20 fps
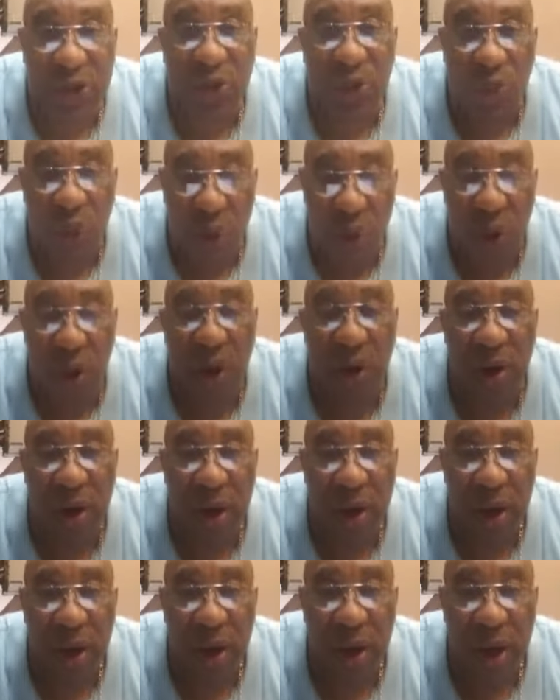of water
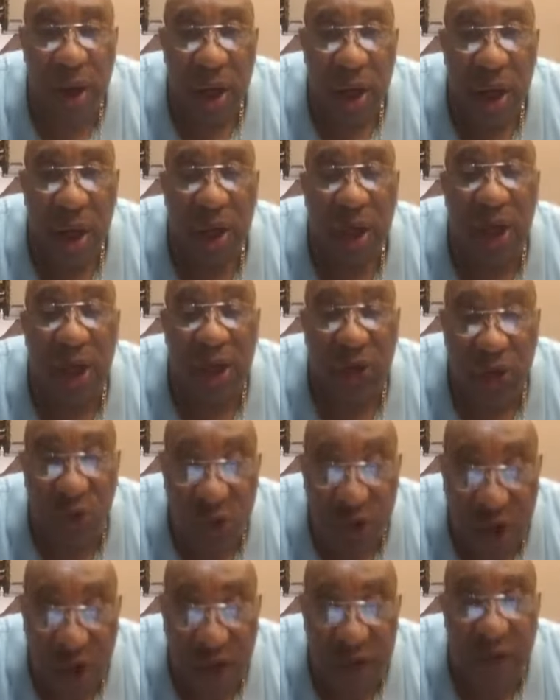that you
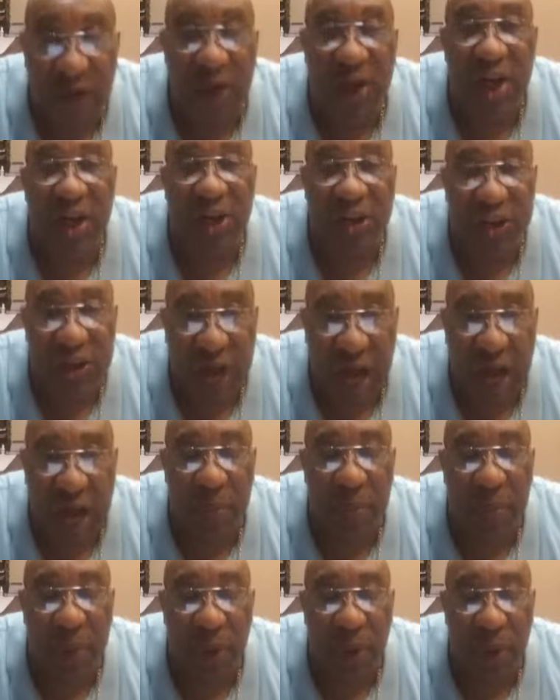give a
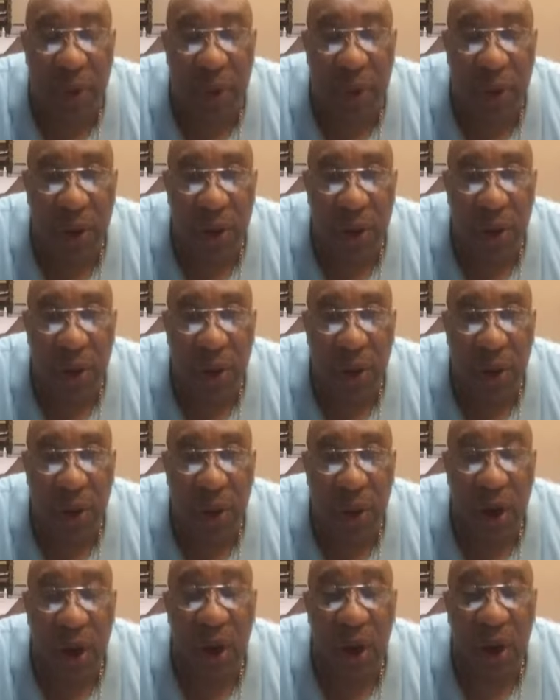disciple,
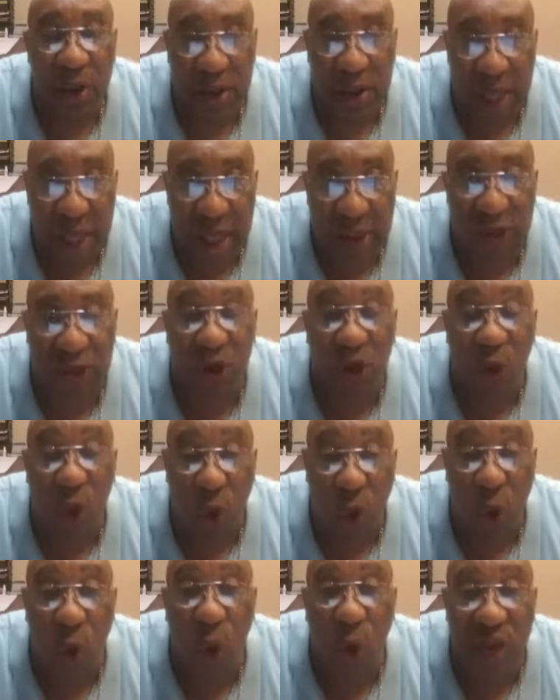a glass, a
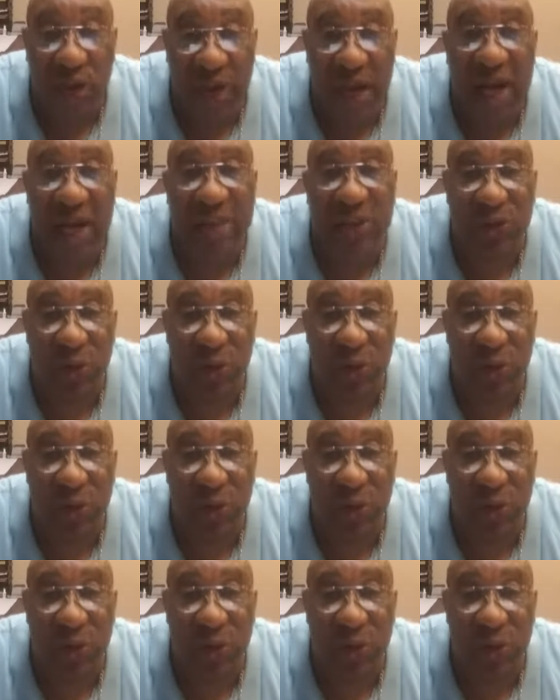cold glass of